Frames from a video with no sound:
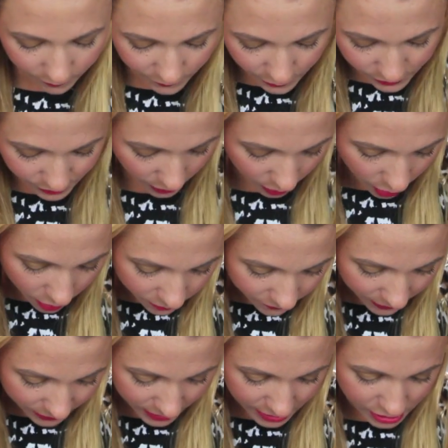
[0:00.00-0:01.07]
reviews on all the
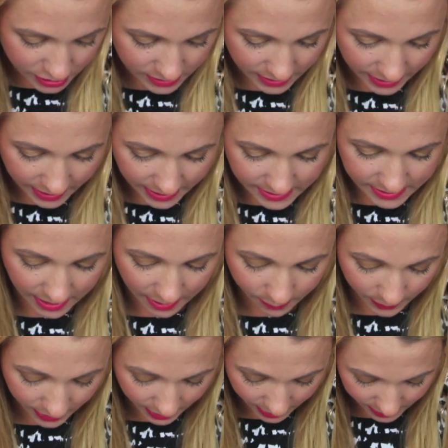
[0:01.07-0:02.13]
foundations, like I said,
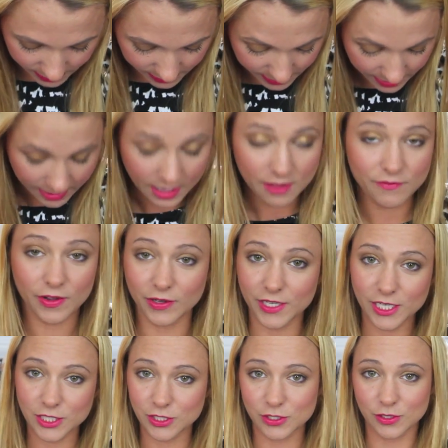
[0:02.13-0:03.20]
because
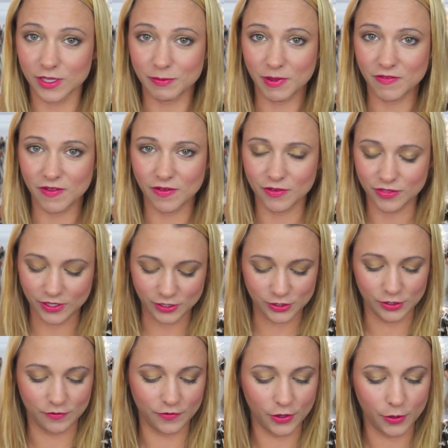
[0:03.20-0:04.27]
foundations are like my favorite thing
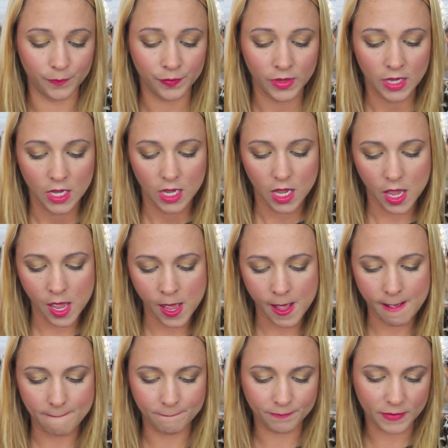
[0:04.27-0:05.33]
to review.
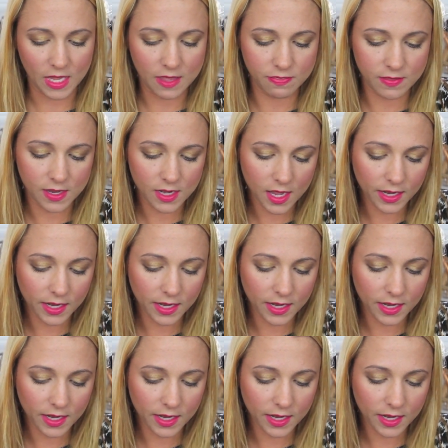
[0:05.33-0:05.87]
Um, and then